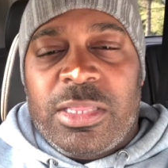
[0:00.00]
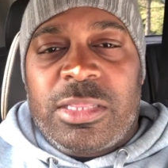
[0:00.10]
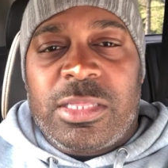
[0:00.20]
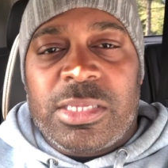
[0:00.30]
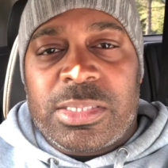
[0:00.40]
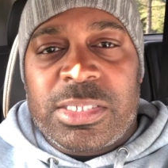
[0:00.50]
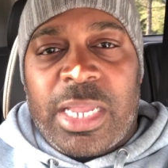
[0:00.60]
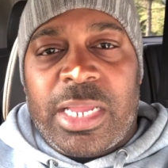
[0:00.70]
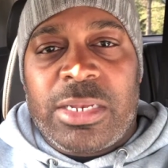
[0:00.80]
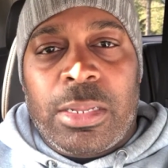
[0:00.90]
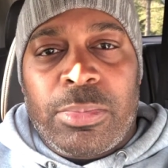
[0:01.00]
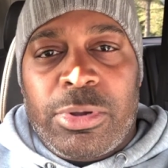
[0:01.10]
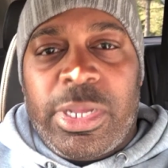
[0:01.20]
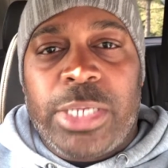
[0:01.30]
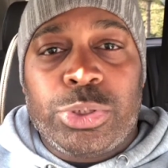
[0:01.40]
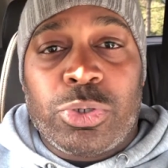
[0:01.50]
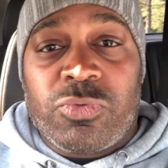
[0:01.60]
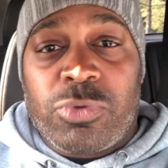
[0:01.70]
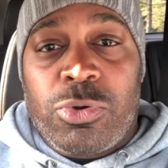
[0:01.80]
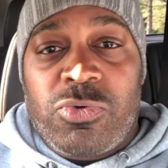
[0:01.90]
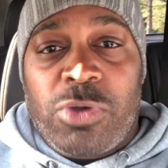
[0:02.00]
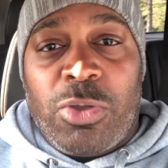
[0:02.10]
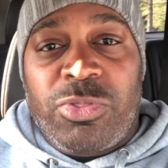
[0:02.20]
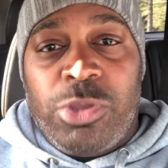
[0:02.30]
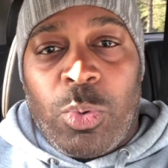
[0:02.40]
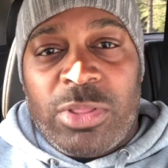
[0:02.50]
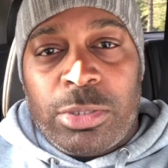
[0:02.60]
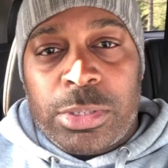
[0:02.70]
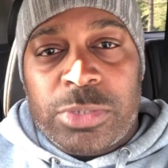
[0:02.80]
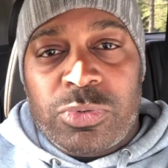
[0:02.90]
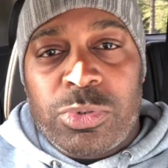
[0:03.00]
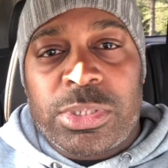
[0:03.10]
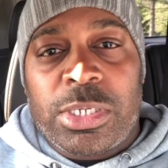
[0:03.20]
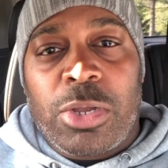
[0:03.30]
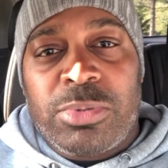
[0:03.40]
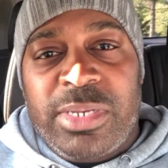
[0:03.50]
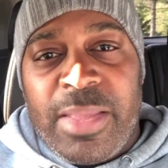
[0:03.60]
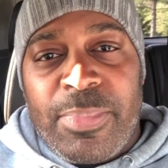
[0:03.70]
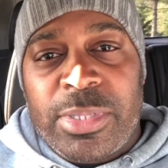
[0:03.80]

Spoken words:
The second number is your root growth. You want those roots to go deep into